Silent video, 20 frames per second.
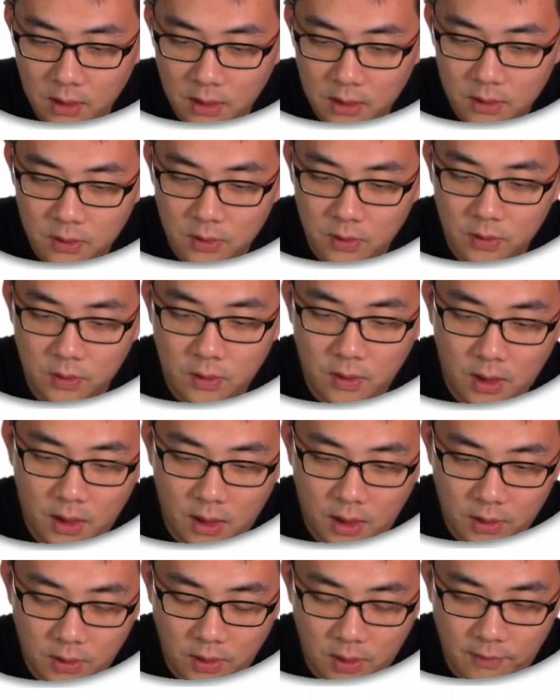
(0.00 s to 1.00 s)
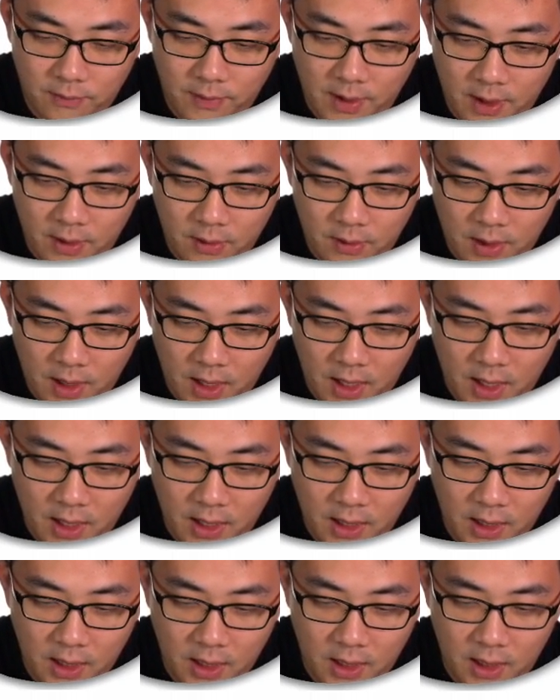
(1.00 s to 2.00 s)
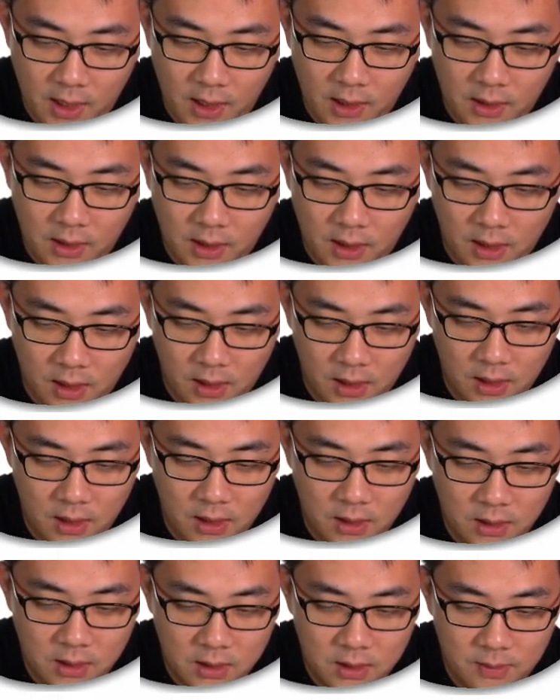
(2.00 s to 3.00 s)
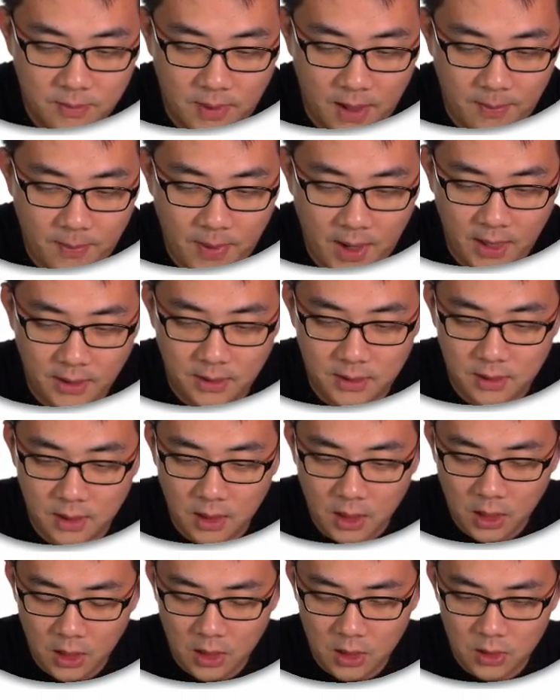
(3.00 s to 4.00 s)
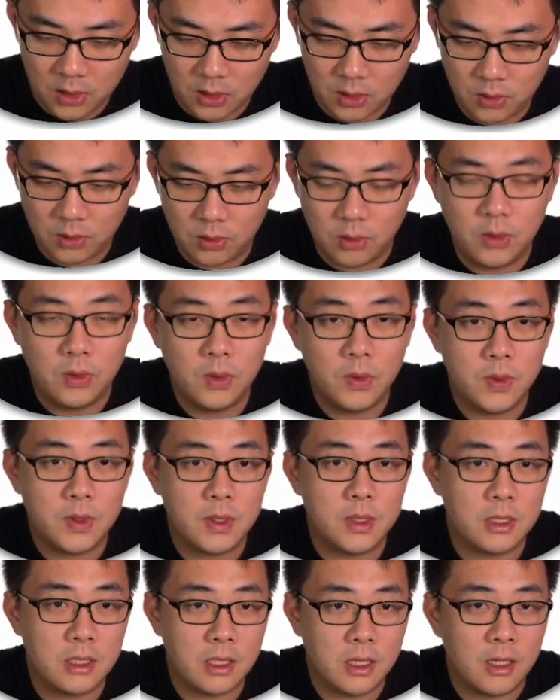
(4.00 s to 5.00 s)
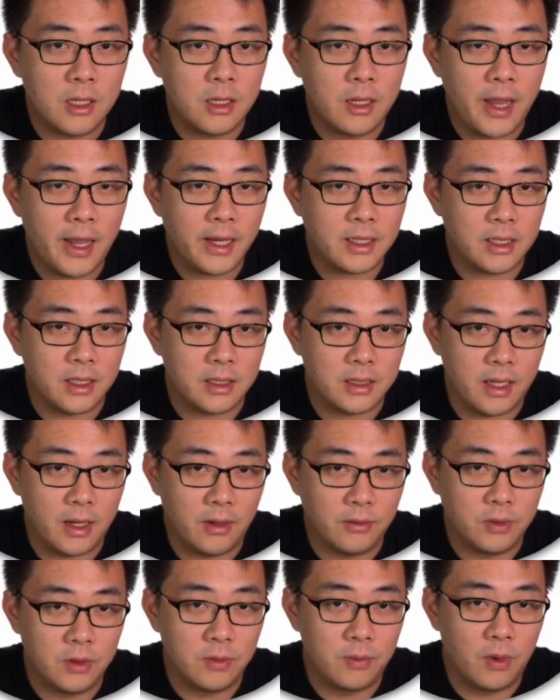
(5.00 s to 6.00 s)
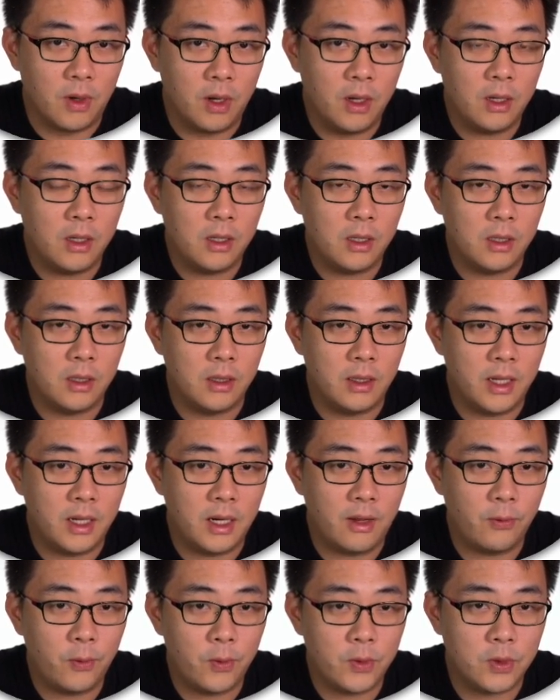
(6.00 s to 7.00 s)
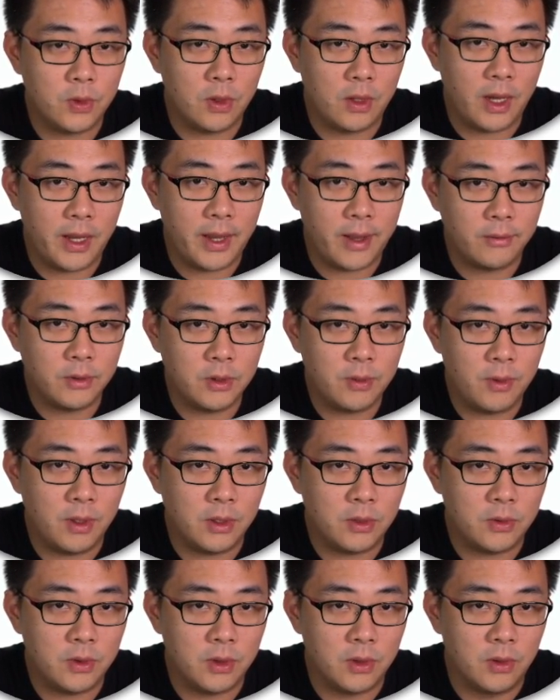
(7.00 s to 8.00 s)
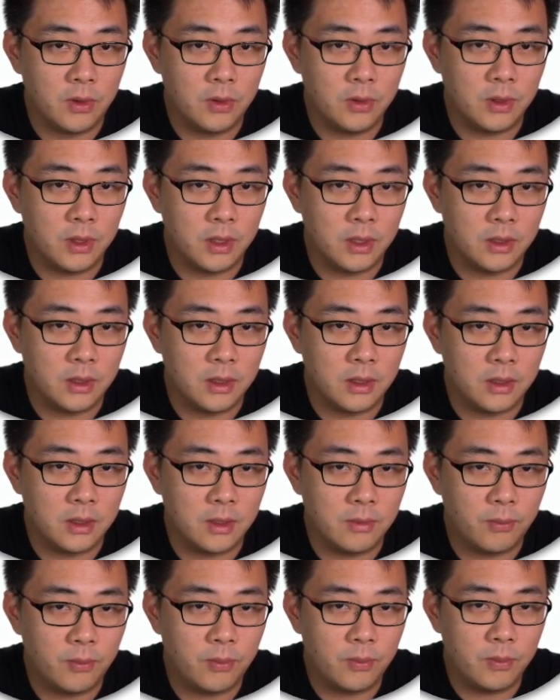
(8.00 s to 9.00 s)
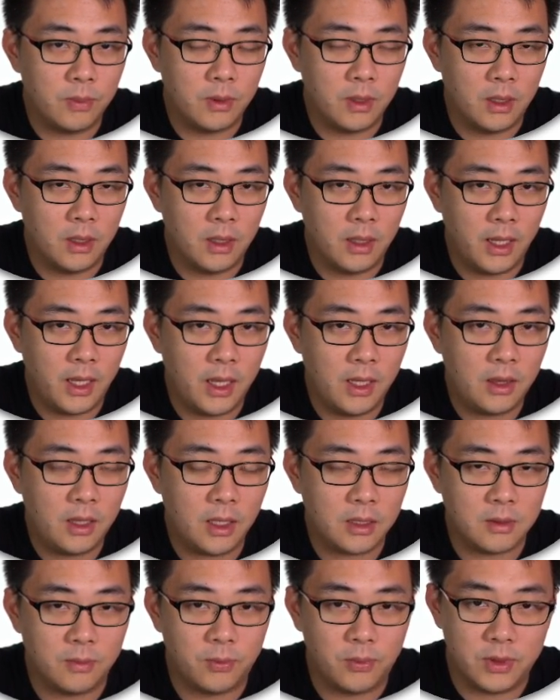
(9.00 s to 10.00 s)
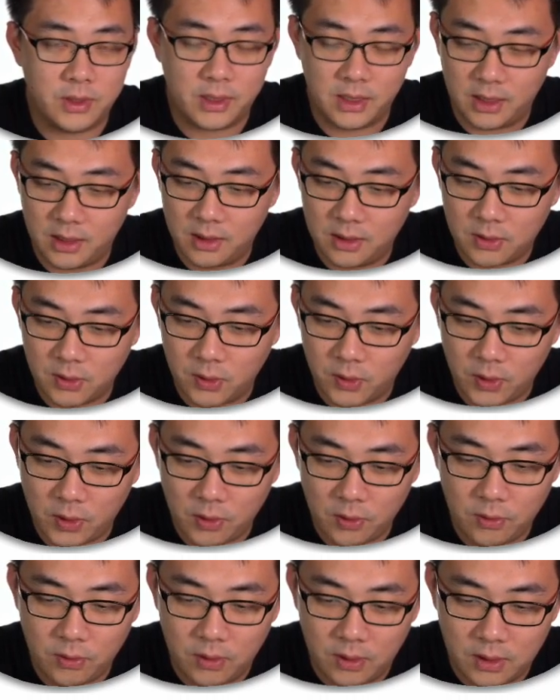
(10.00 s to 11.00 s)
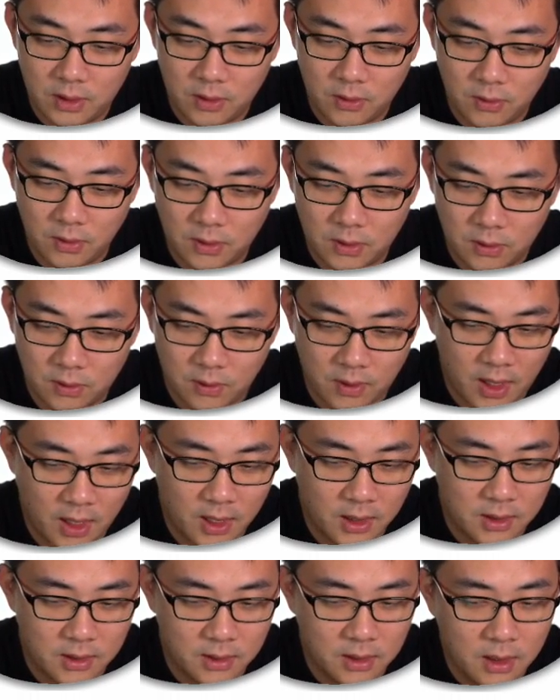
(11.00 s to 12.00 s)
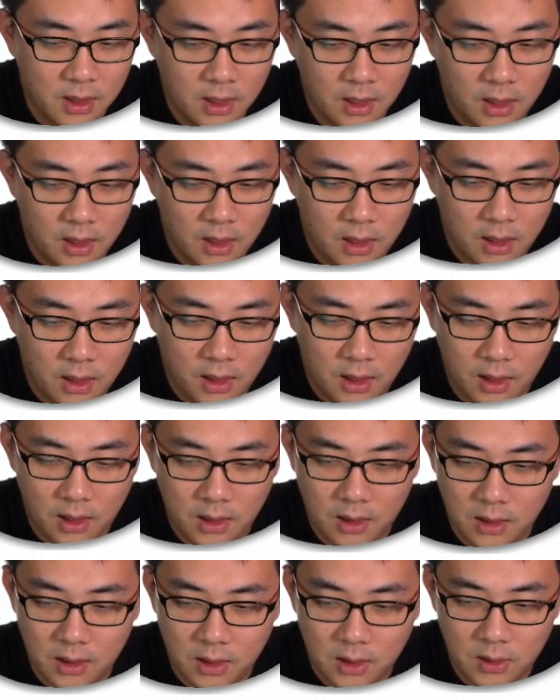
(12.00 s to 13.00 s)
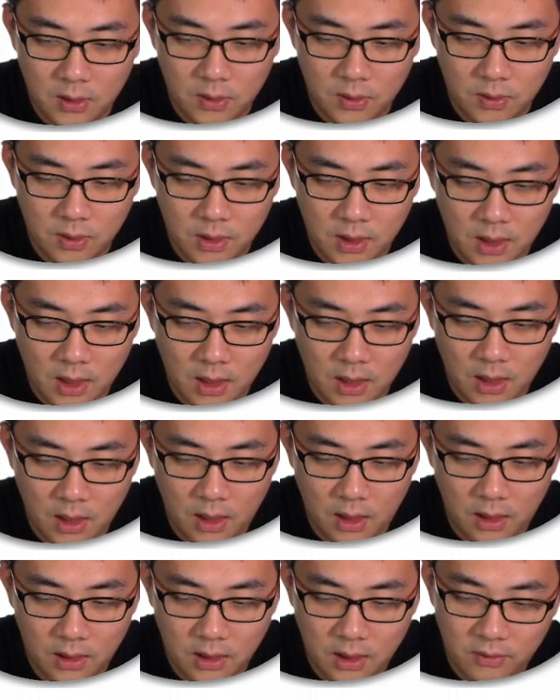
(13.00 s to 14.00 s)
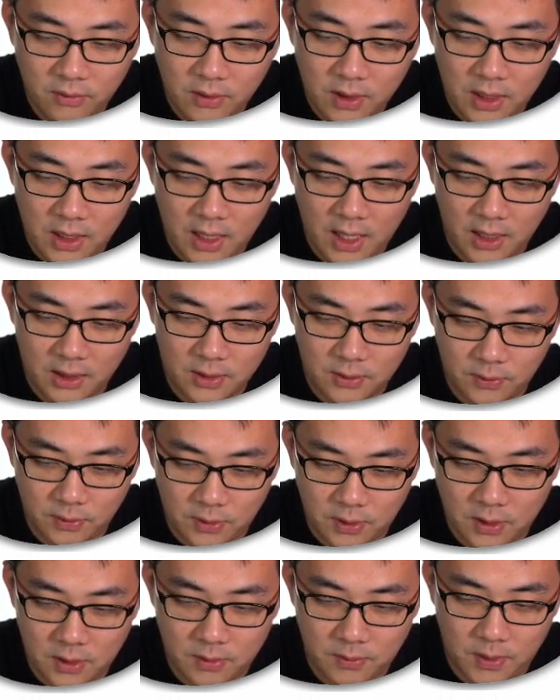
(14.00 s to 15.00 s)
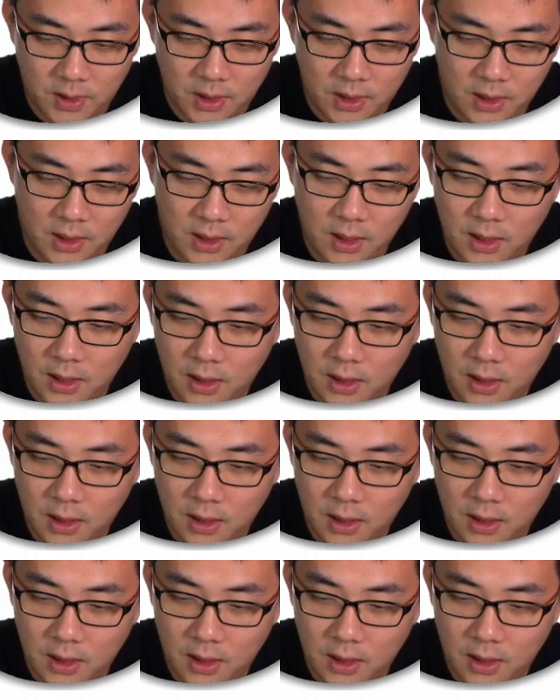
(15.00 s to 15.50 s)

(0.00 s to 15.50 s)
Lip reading: So you have LIATE. This is by parts. So you use x as algebra. Then after you algebra and trigo, the a takes the precedence. So u is equals to x, and dv dx would just be